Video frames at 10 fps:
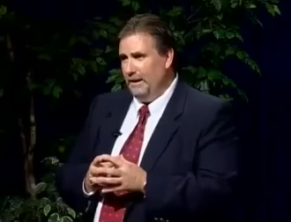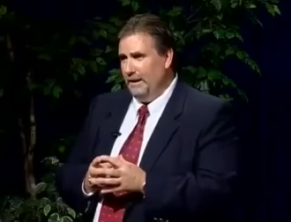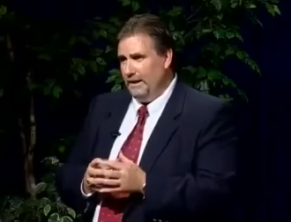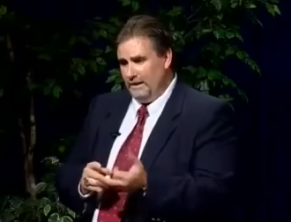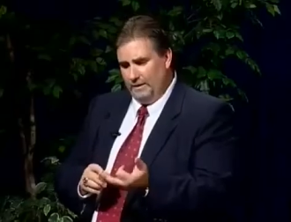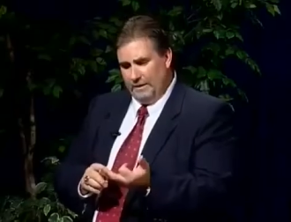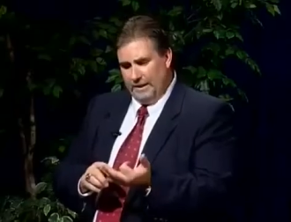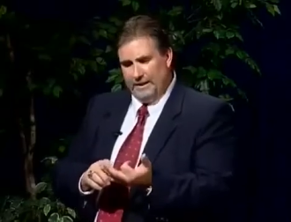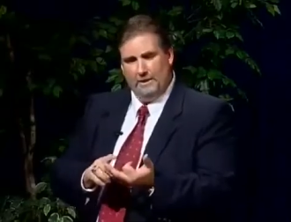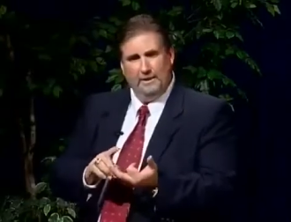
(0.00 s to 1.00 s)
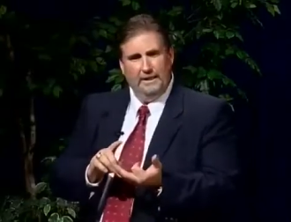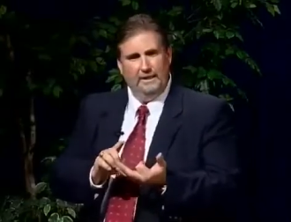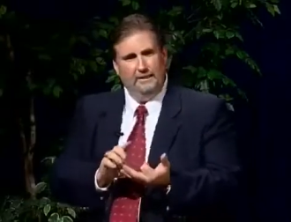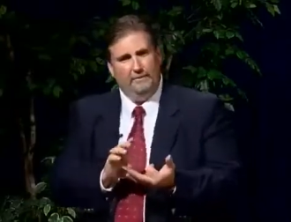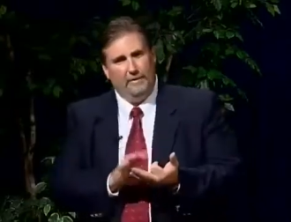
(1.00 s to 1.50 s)
and you guys, you're
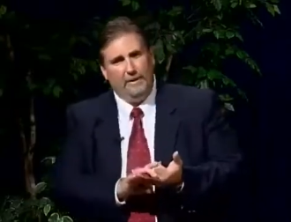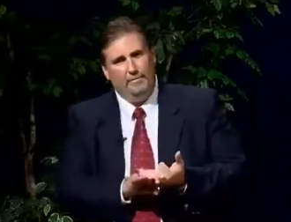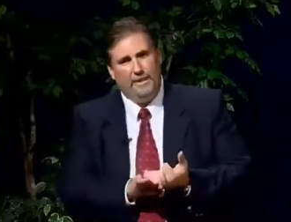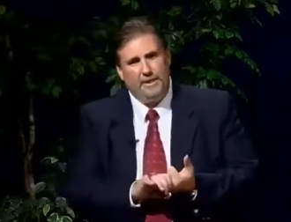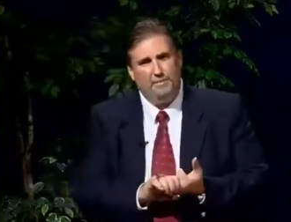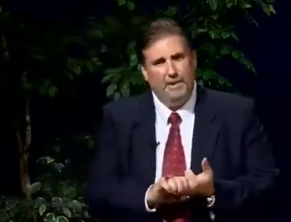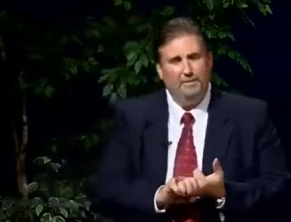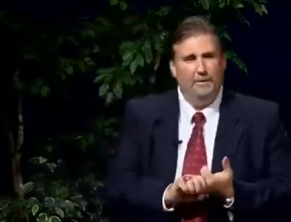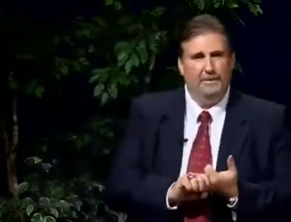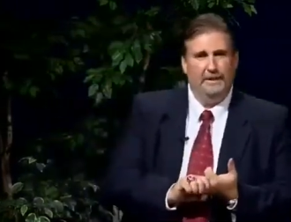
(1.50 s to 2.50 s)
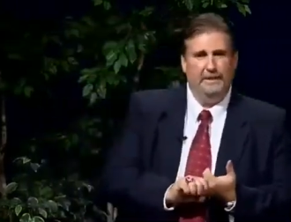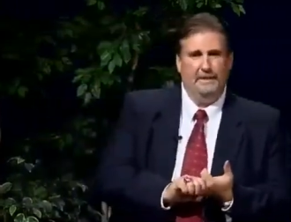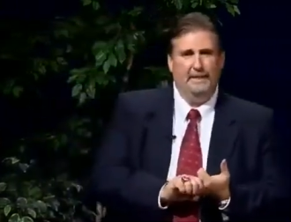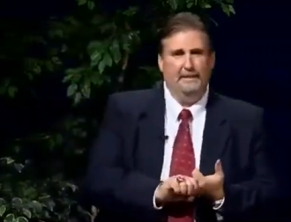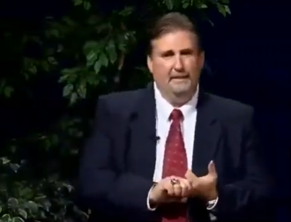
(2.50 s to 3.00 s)
letting the very best people on the
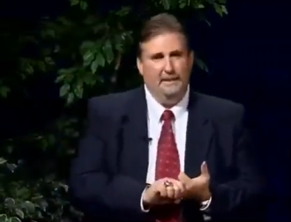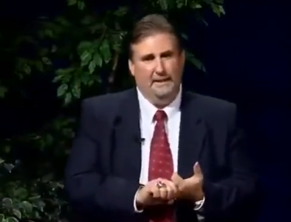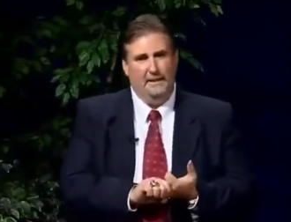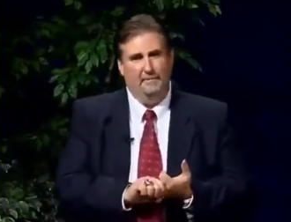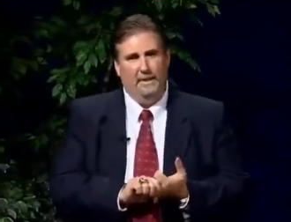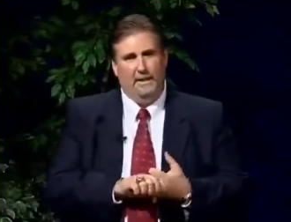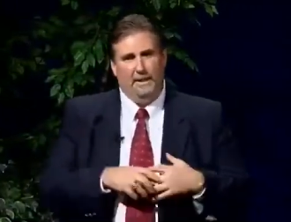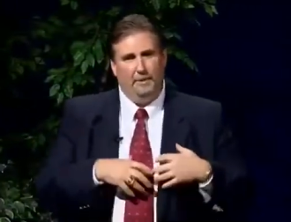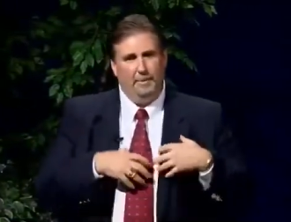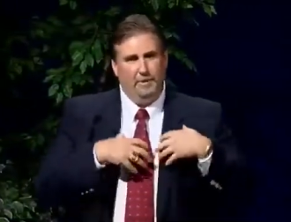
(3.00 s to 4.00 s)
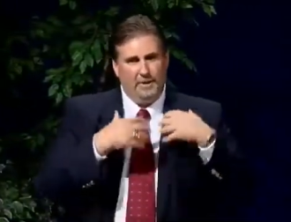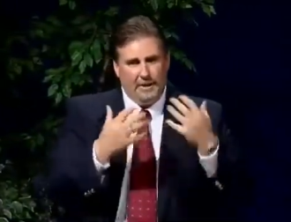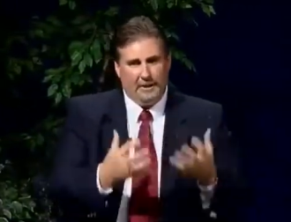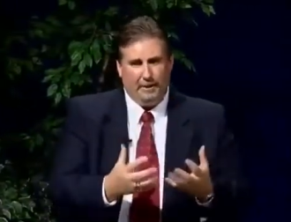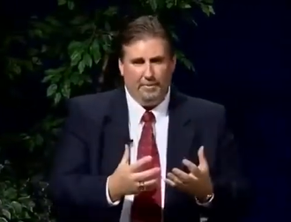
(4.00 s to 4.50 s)
entire team help you
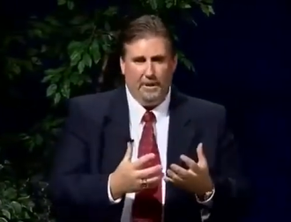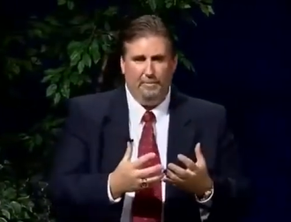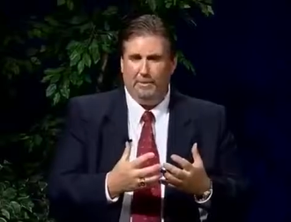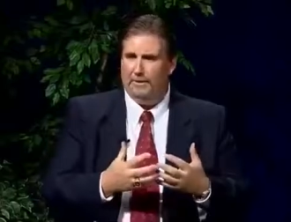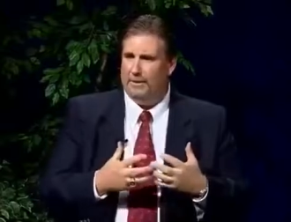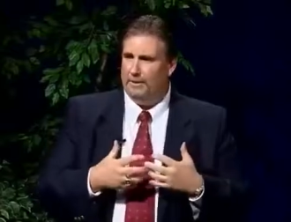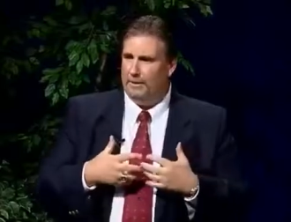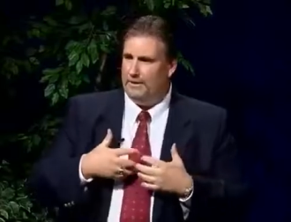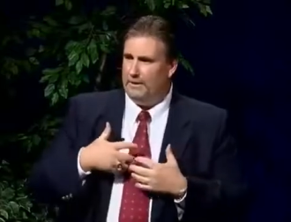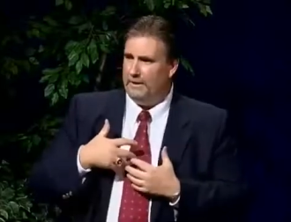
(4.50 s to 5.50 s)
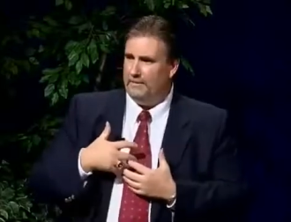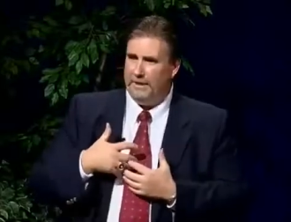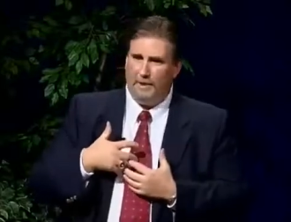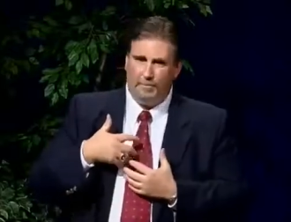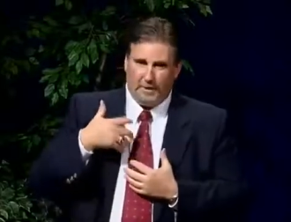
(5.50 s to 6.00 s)
sell your people. You're using them to
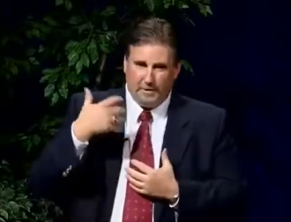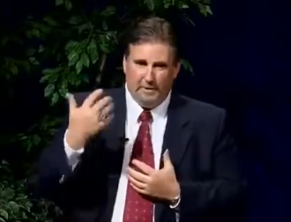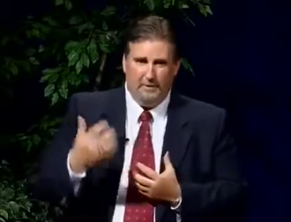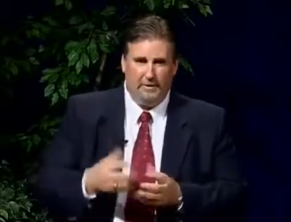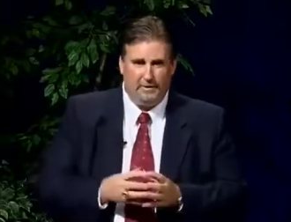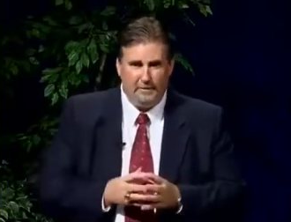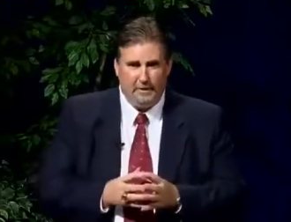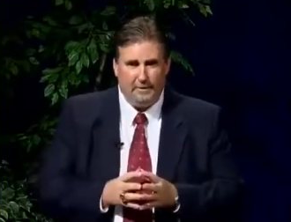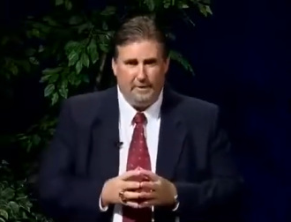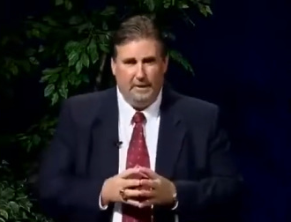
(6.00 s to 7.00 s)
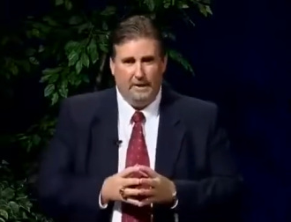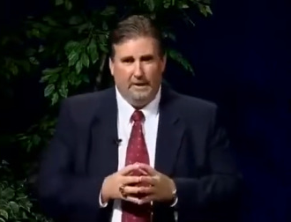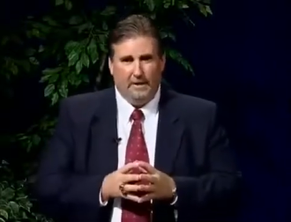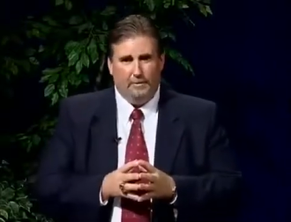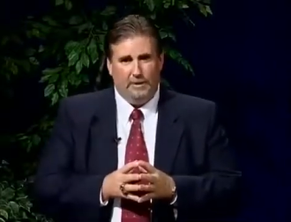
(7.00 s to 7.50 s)
help recruit those folks,
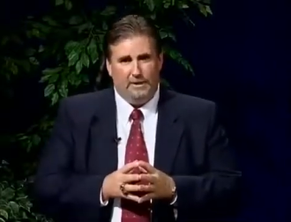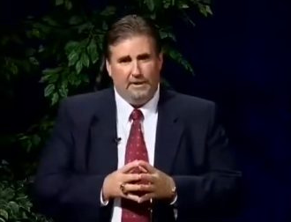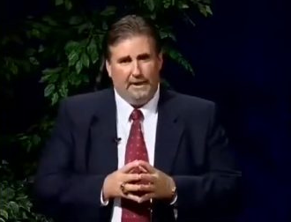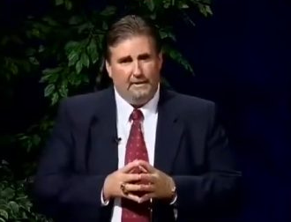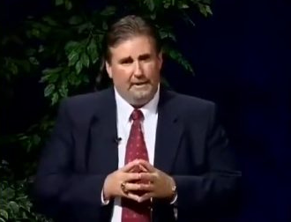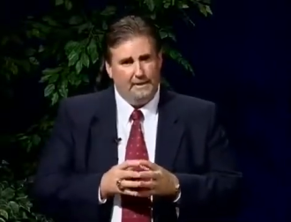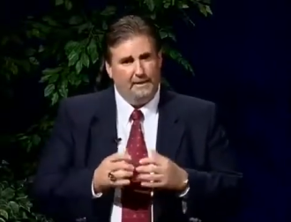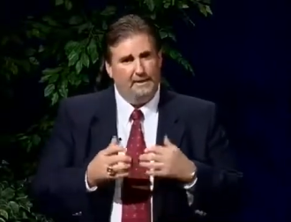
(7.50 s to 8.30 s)
which now leads